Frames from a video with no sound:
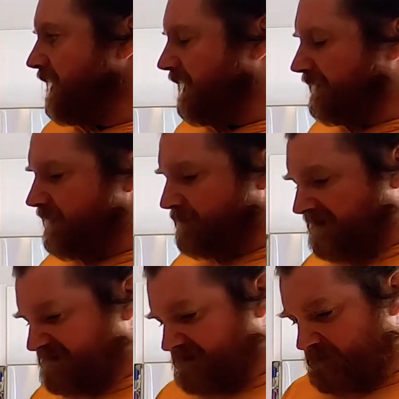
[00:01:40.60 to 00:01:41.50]
And in the
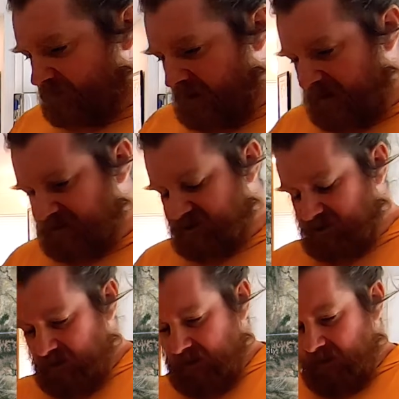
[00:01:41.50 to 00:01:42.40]
Basin and
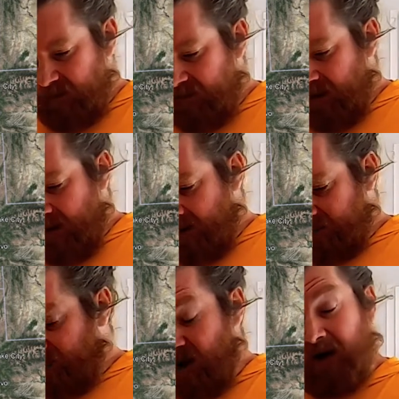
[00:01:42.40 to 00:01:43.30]
Range,
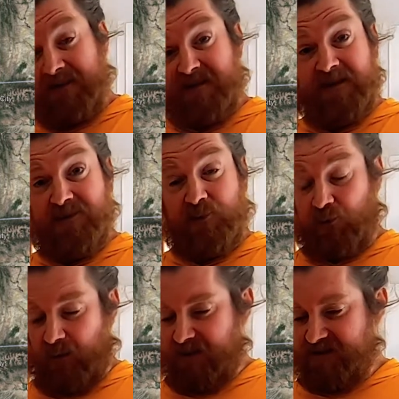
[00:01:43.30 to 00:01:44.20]
the continental
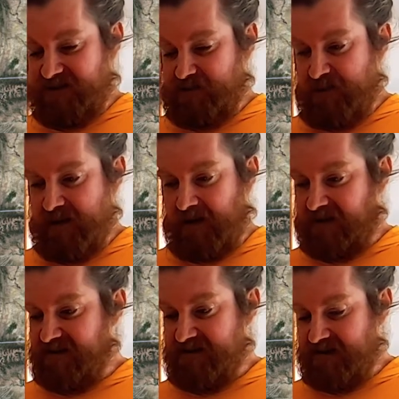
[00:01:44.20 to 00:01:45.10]
crust is being
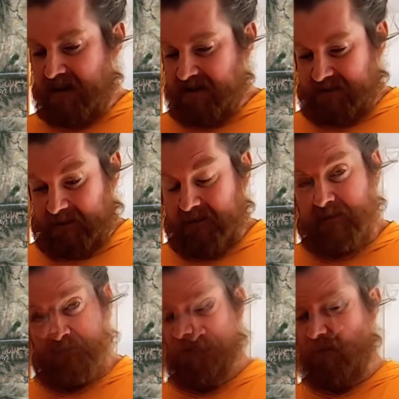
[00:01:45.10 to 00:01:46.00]

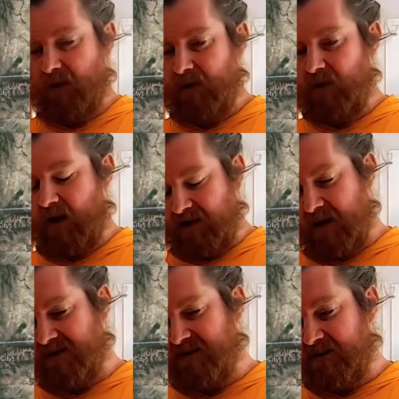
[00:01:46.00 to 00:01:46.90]
extended,
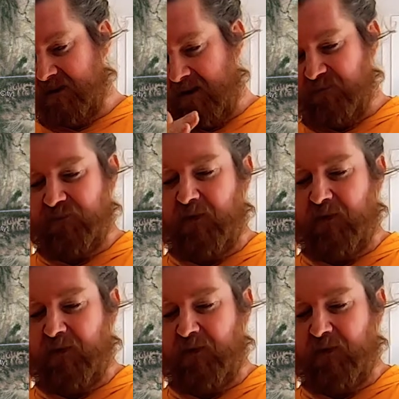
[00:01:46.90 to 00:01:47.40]
as it kind of